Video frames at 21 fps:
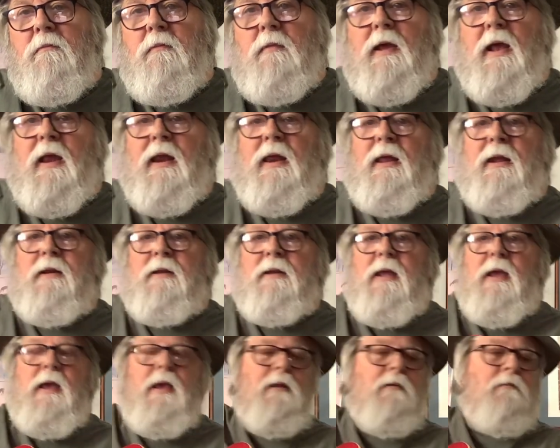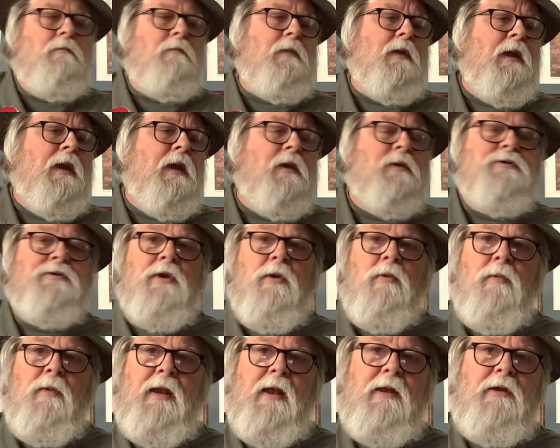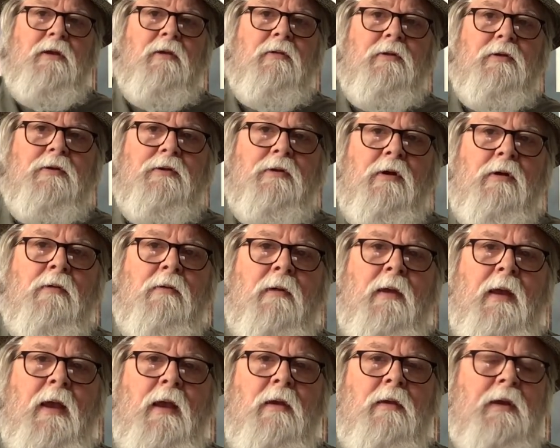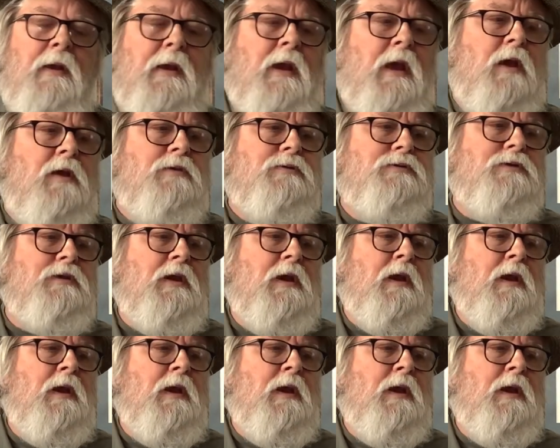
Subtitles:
I like that. And so when I do the turnaround, it goes.